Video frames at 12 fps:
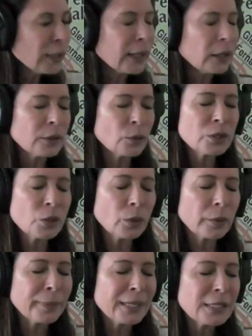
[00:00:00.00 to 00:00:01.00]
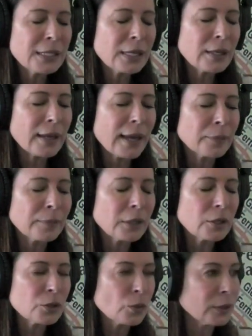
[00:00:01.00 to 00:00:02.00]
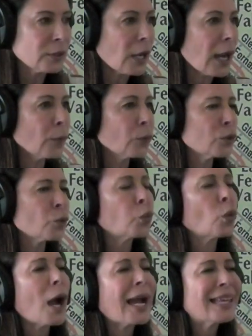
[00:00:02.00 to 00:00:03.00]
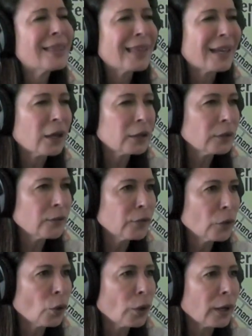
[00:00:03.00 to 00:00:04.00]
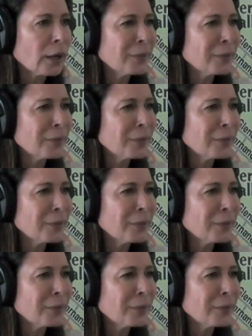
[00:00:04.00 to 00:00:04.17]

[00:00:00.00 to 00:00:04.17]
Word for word: Like, there was a word PT had me use once. I was writhing on the floor.